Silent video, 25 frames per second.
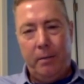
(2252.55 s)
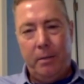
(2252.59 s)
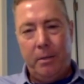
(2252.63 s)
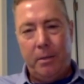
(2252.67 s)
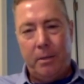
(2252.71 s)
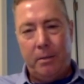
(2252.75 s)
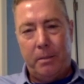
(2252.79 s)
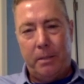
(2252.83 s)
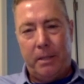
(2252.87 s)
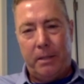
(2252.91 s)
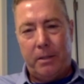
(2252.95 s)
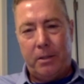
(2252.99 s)
he
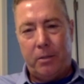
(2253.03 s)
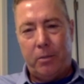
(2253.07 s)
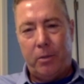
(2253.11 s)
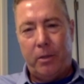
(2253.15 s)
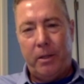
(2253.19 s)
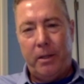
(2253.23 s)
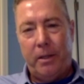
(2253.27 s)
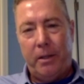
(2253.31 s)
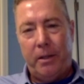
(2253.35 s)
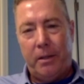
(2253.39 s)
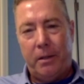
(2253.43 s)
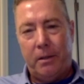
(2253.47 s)
was about
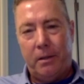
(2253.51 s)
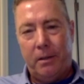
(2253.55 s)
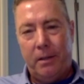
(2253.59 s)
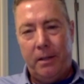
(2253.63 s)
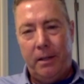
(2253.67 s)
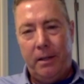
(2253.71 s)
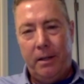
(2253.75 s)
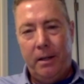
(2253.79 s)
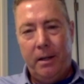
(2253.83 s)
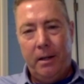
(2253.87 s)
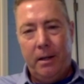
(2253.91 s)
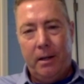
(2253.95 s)
20,
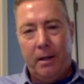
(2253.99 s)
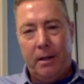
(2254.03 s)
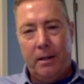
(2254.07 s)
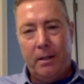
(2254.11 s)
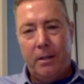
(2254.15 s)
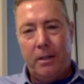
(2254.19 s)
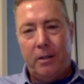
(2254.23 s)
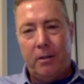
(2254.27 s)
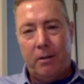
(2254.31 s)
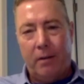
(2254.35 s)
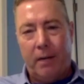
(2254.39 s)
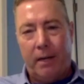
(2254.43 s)
30
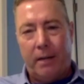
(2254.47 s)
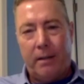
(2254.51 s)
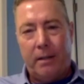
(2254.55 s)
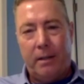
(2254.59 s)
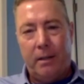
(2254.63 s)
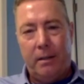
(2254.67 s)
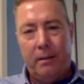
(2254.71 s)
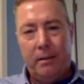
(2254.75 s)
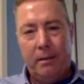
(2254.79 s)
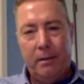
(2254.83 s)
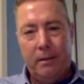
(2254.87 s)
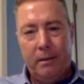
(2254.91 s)

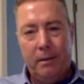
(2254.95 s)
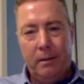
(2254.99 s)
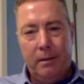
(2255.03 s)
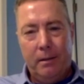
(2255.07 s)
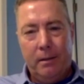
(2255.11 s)
uncorrected,